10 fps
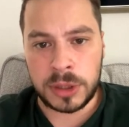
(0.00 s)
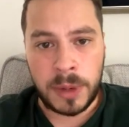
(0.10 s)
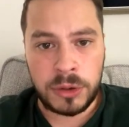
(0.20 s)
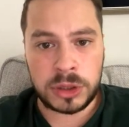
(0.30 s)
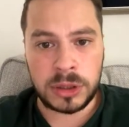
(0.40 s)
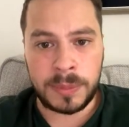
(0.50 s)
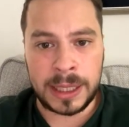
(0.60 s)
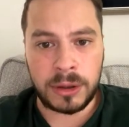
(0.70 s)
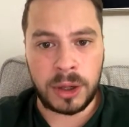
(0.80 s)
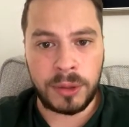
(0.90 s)
emotional
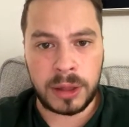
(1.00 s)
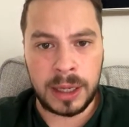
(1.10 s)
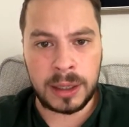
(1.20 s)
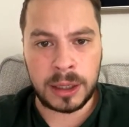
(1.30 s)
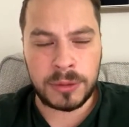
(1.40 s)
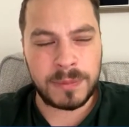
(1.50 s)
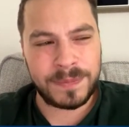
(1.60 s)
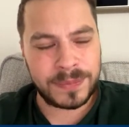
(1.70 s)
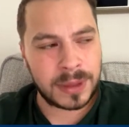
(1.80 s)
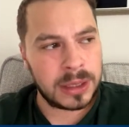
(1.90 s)
about the whole thing and I was
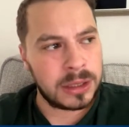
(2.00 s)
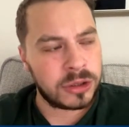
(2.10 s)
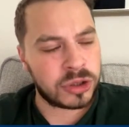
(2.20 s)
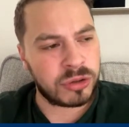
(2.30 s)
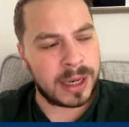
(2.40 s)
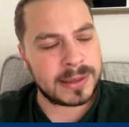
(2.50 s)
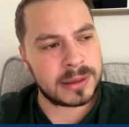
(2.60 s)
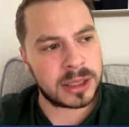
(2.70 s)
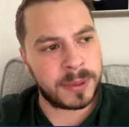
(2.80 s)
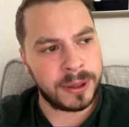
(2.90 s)

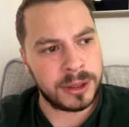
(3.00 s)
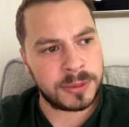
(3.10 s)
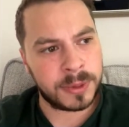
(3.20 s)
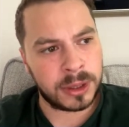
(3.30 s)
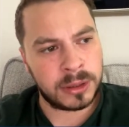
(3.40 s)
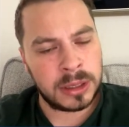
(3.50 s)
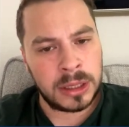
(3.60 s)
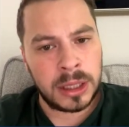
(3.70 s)
stressed, I suppose. But